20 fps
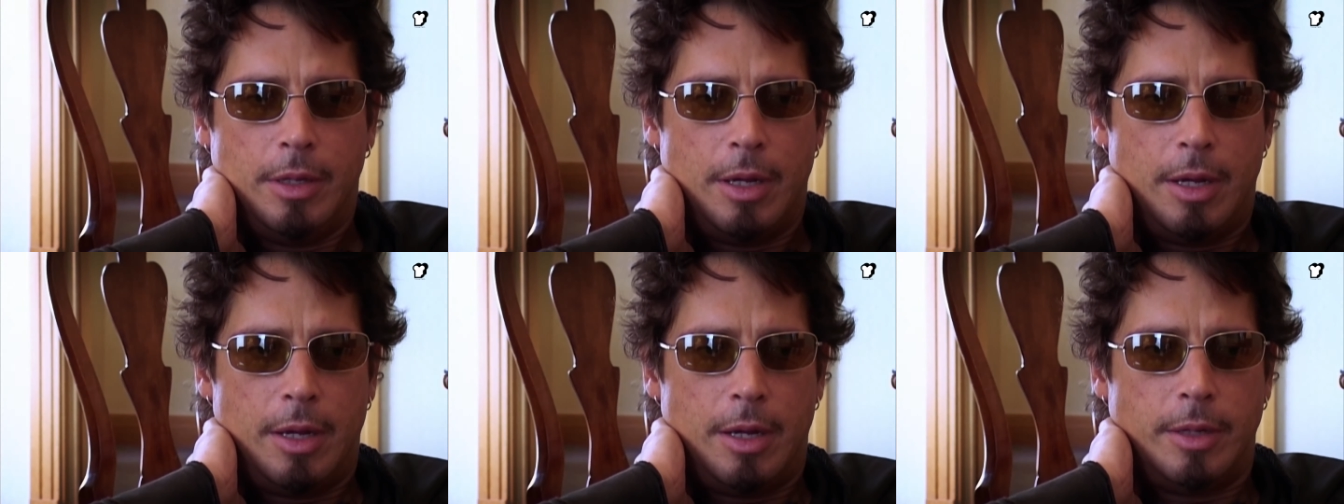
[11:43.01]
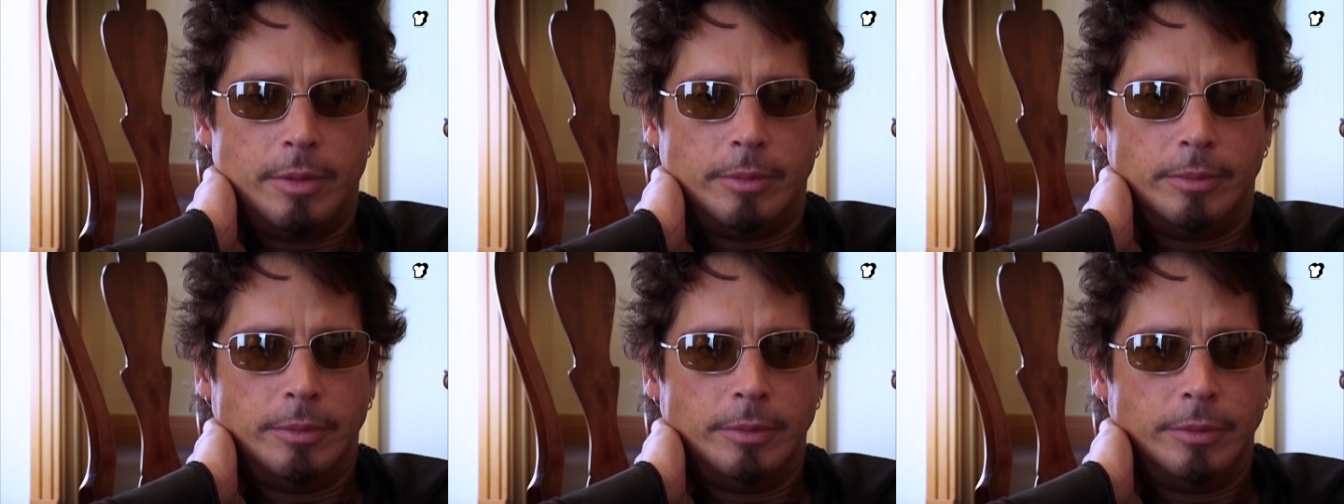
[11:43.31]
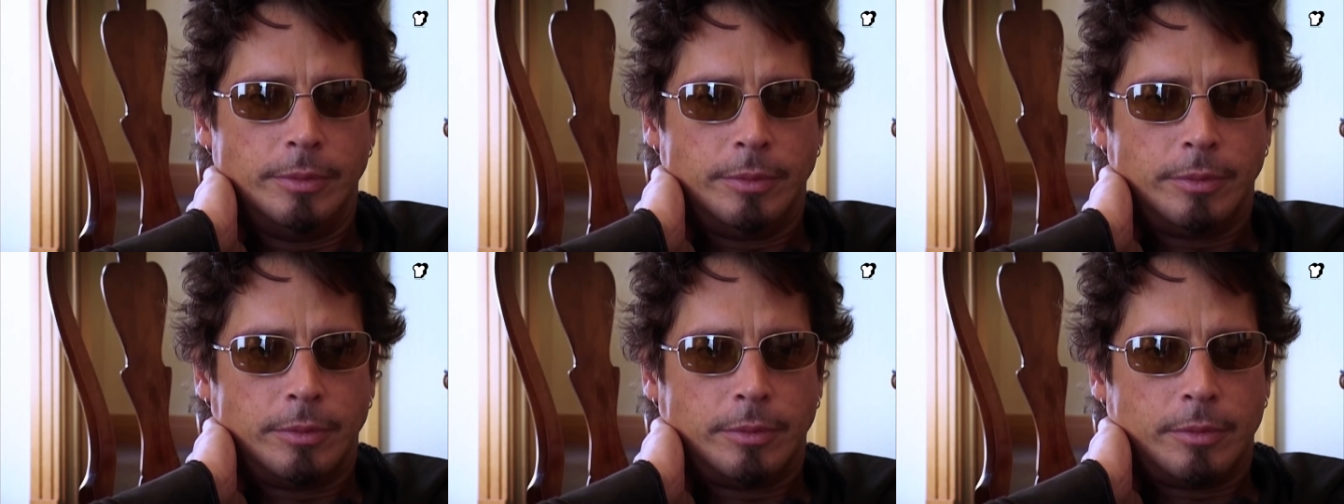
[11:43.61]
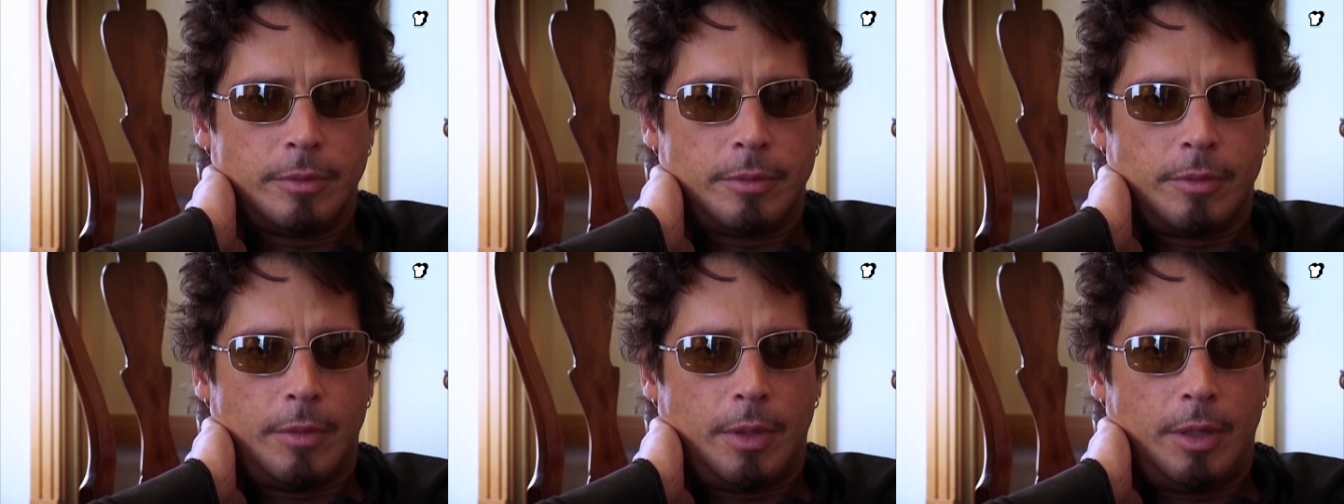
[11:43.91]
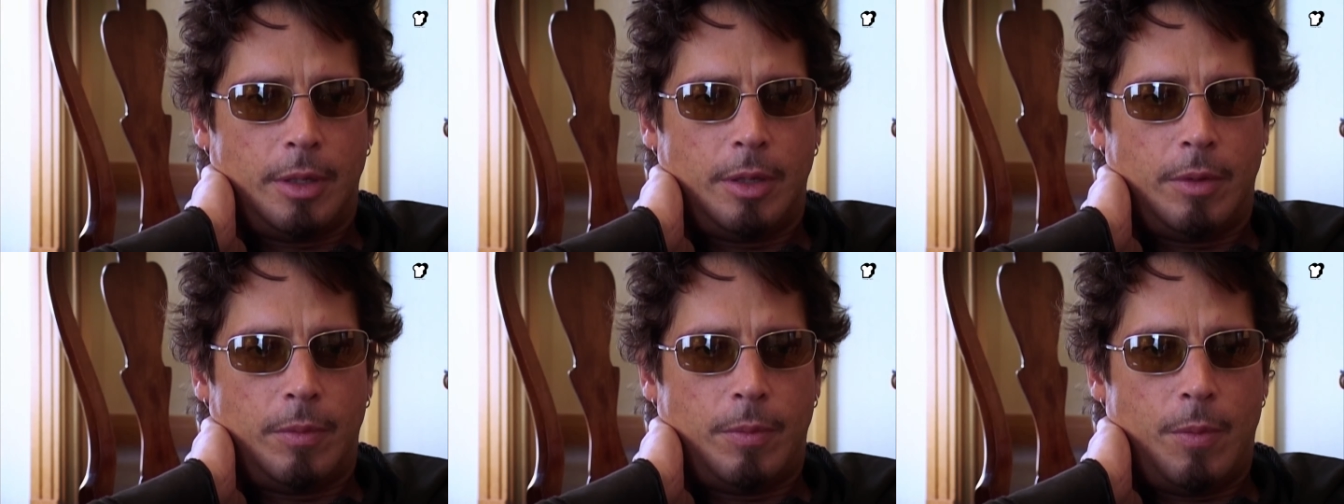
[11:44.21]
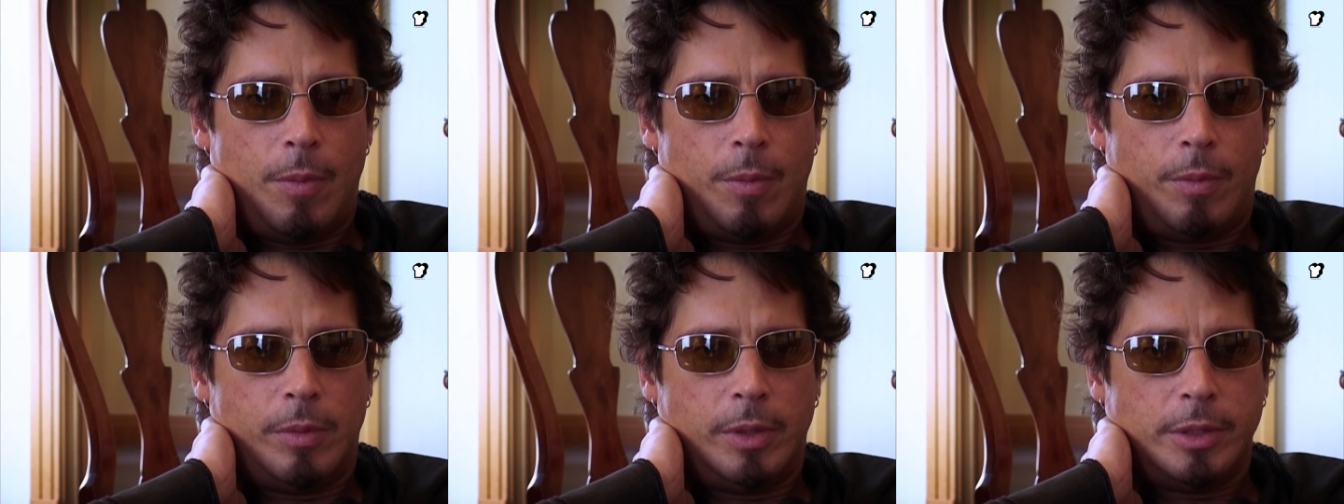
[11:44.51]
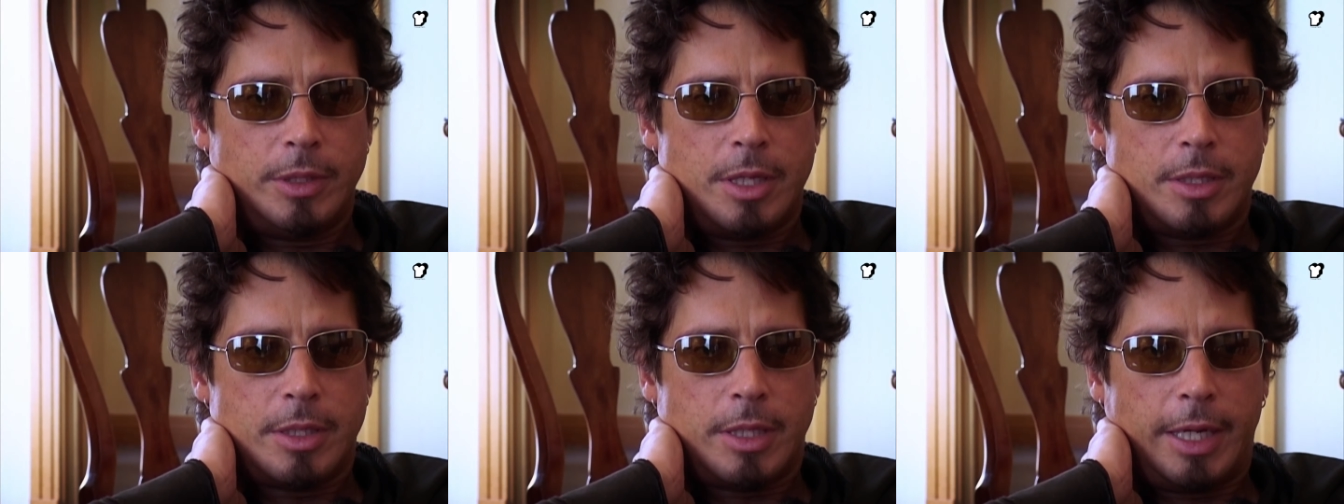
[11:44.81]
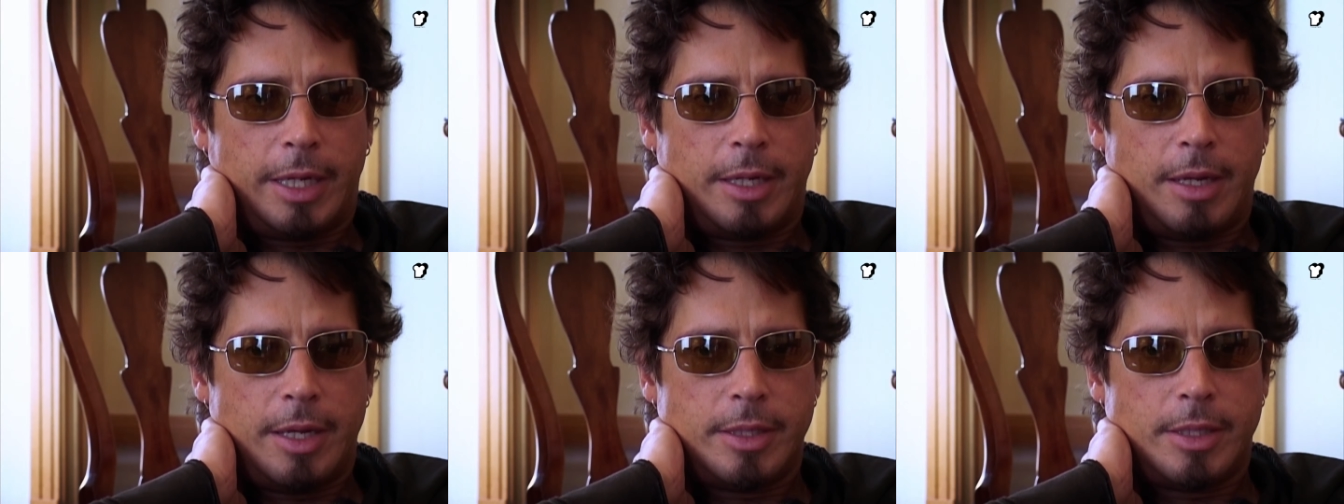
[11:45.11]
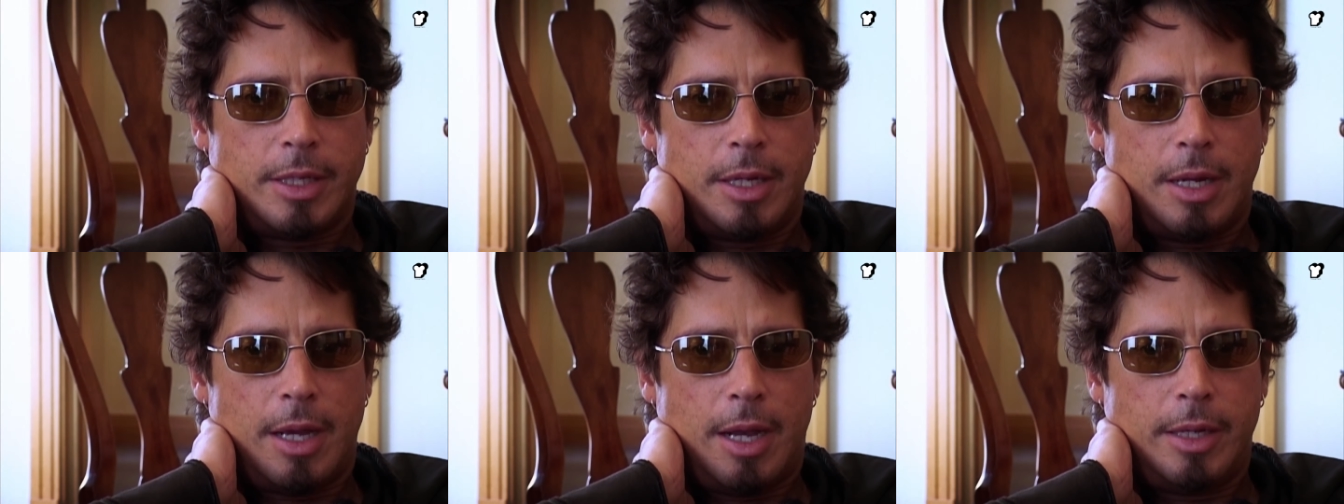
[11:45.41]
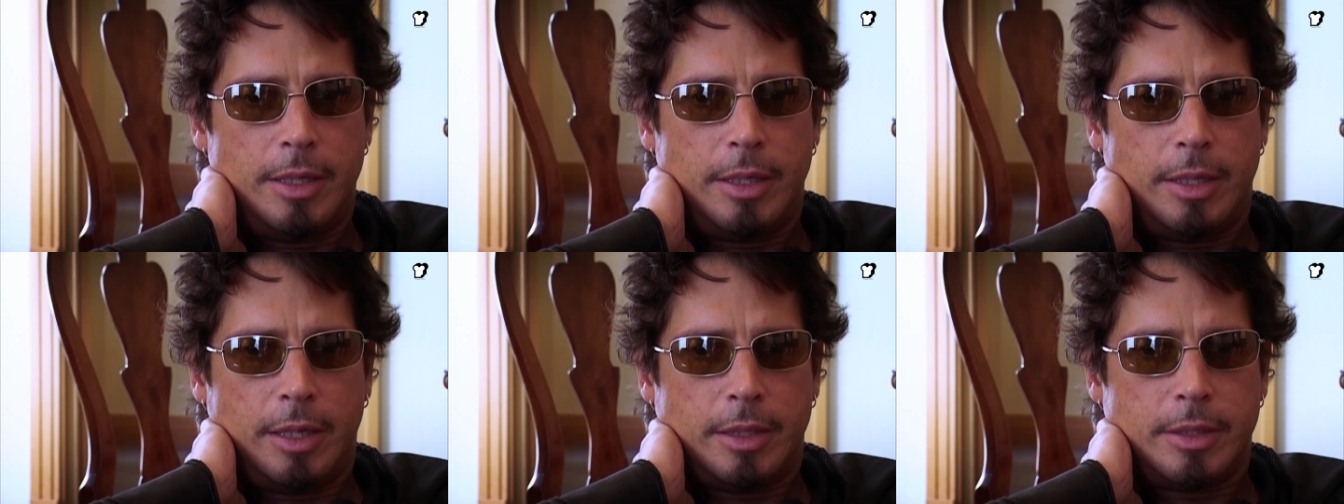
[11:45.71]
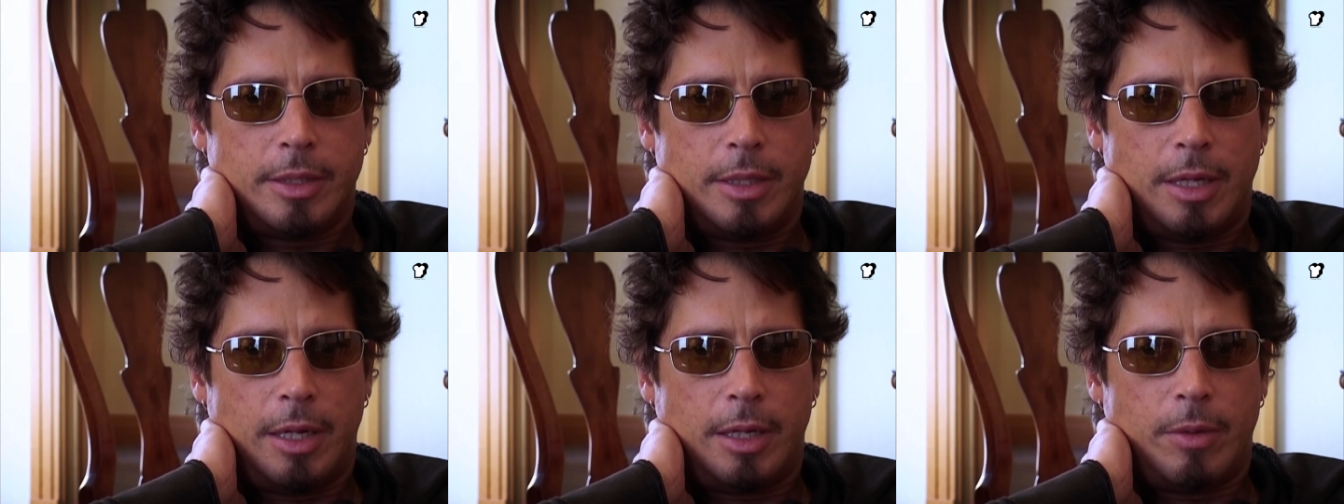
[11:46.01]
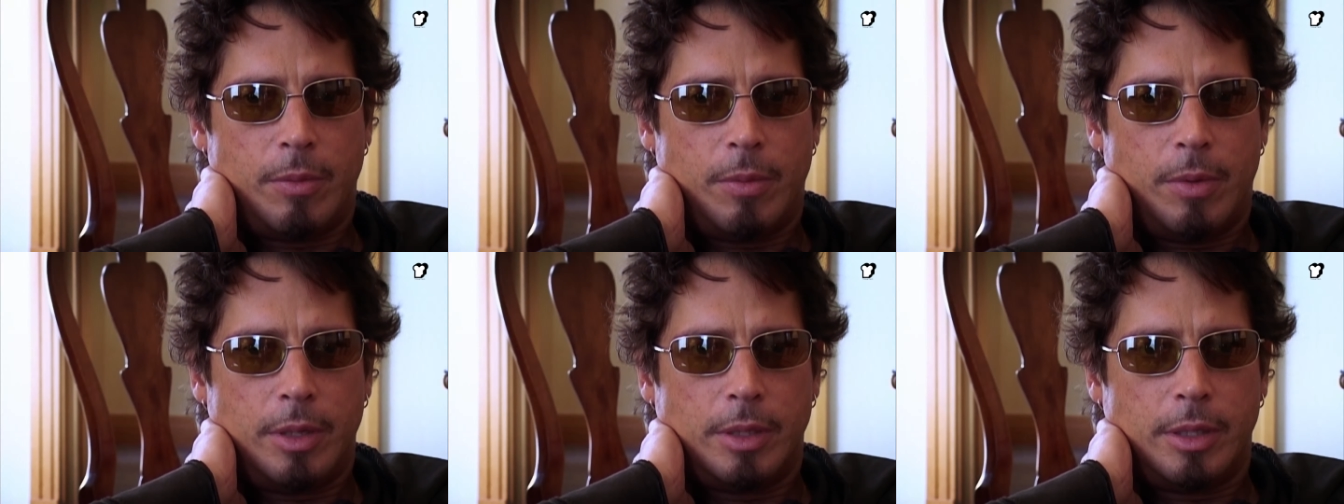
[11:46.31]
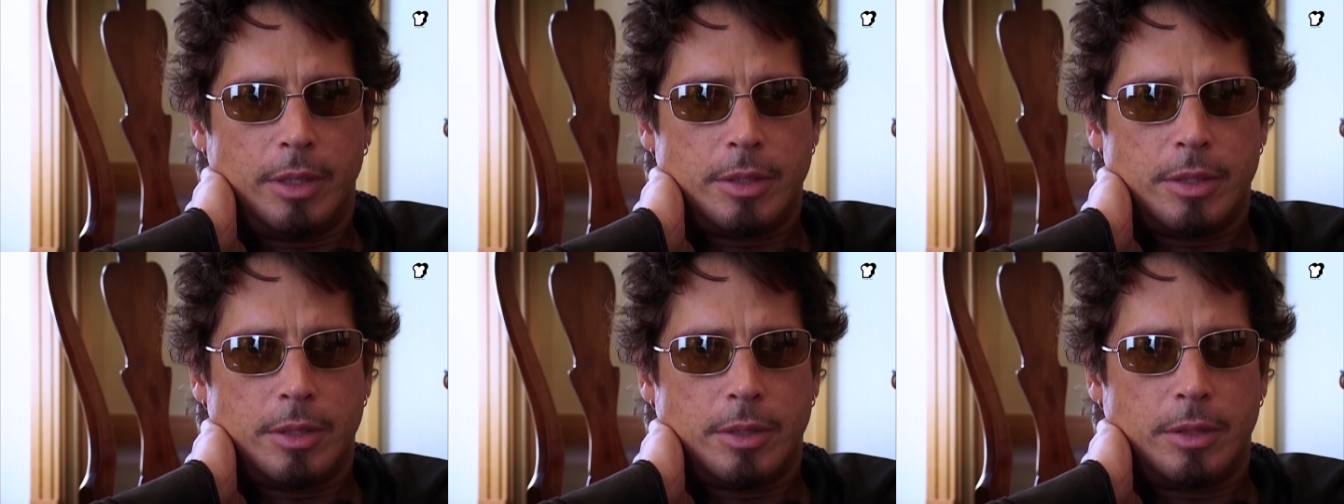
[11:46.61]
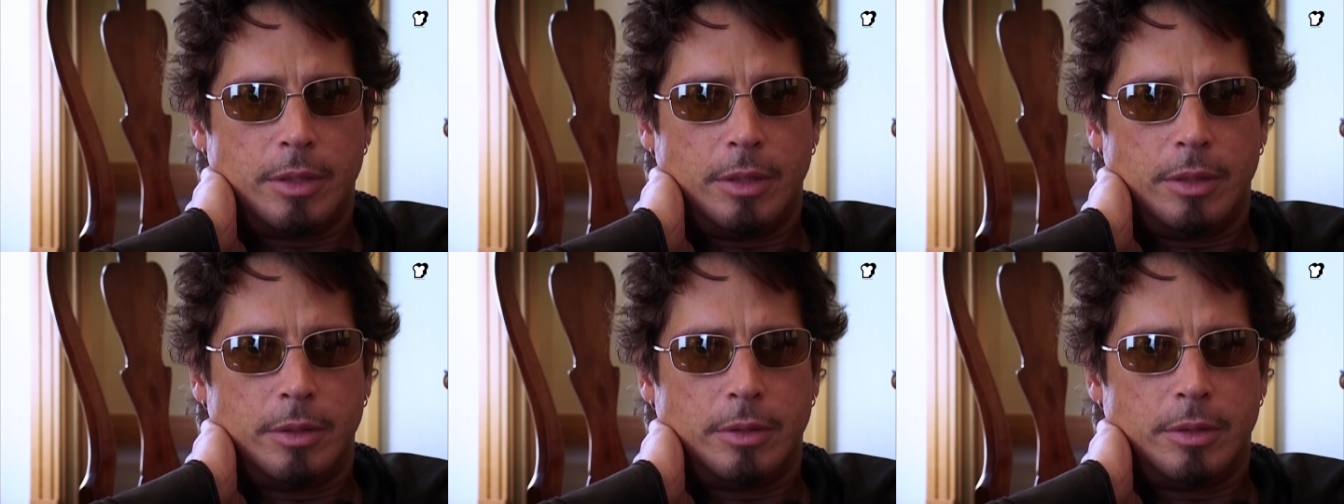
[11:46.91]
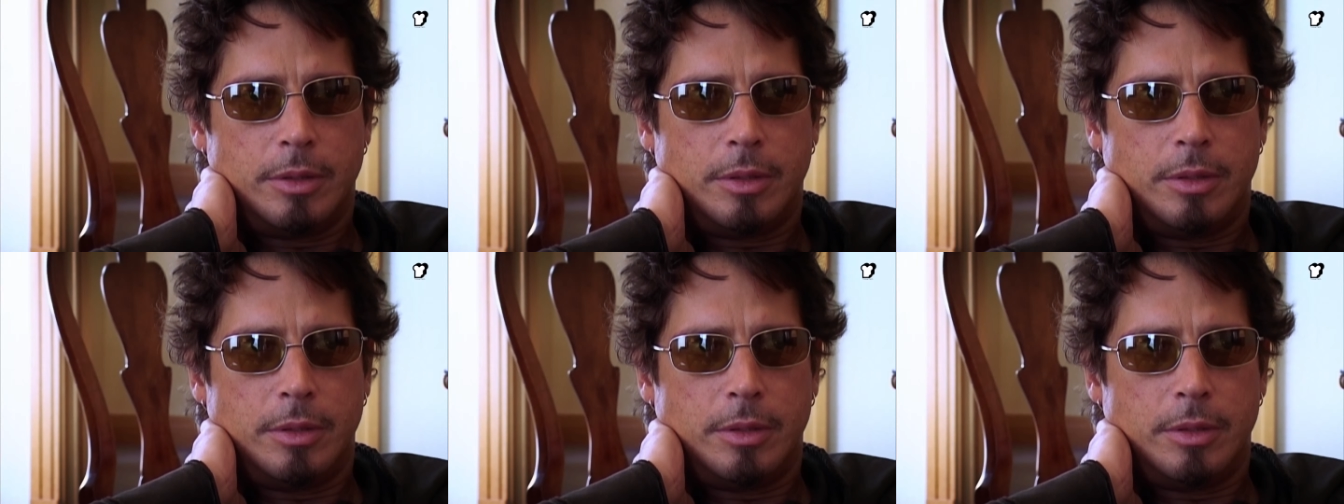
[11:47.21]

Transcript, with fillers: Um, you know, once it's like 1990, 1991, that's the,